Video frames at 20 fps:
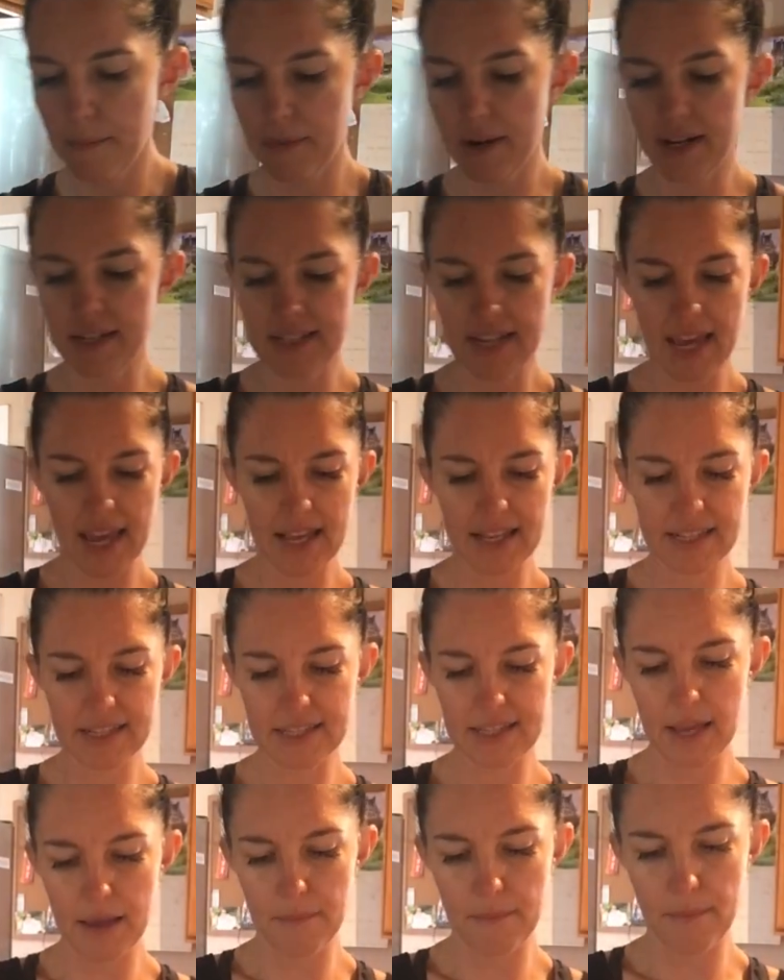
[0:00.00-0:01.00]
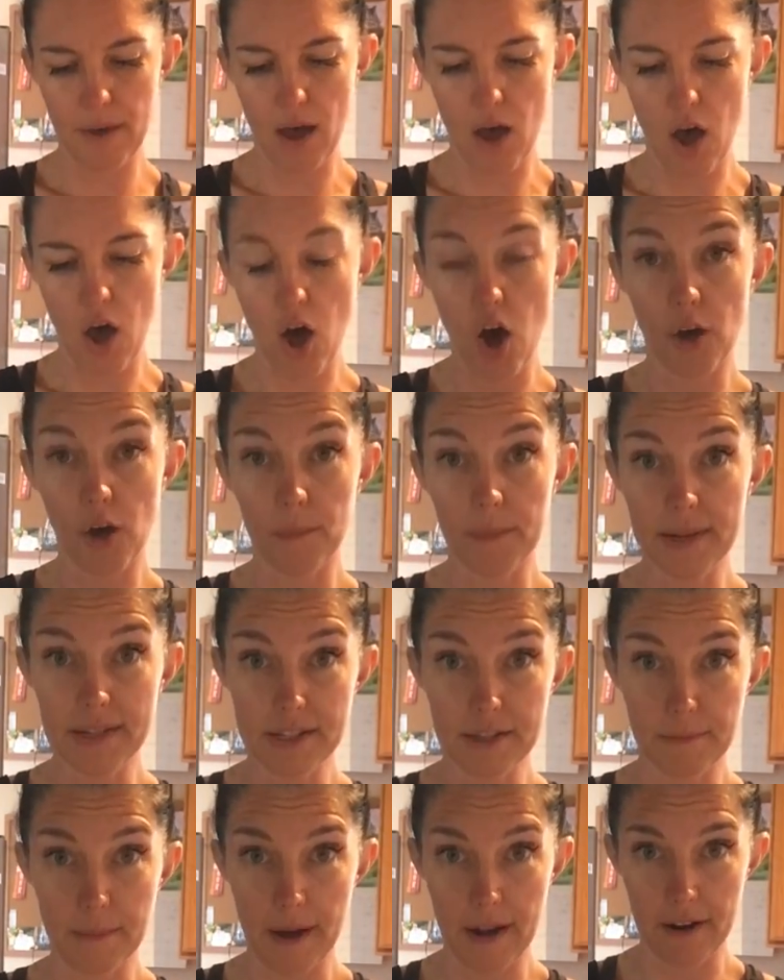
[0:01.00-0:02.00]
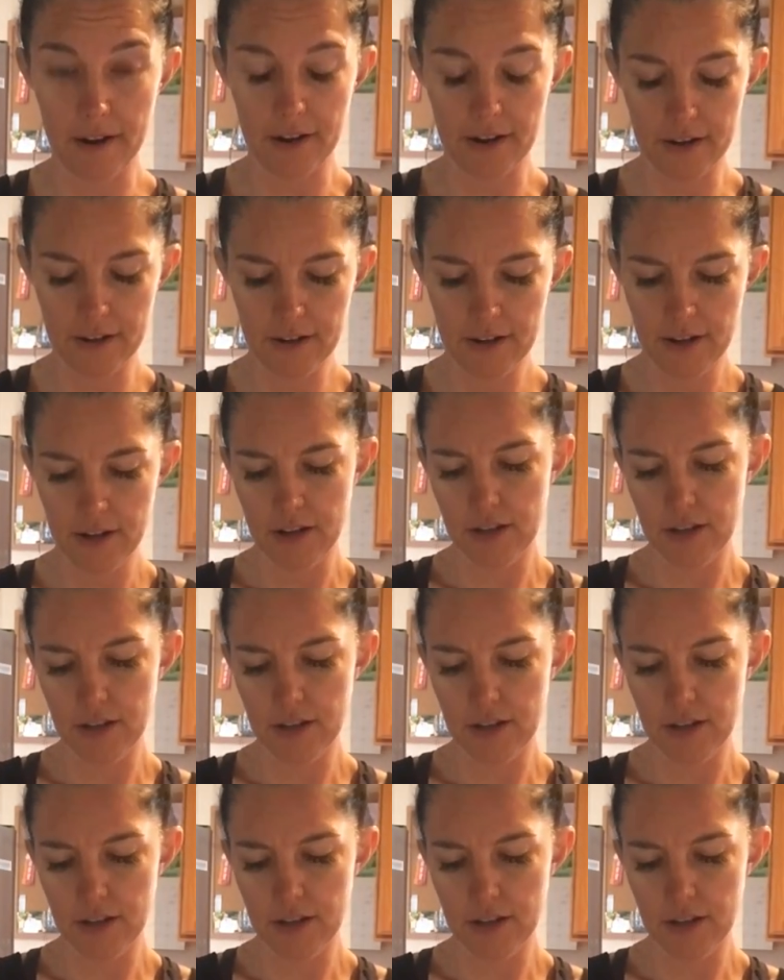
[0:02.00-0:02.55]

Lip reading: going to take some almond butter.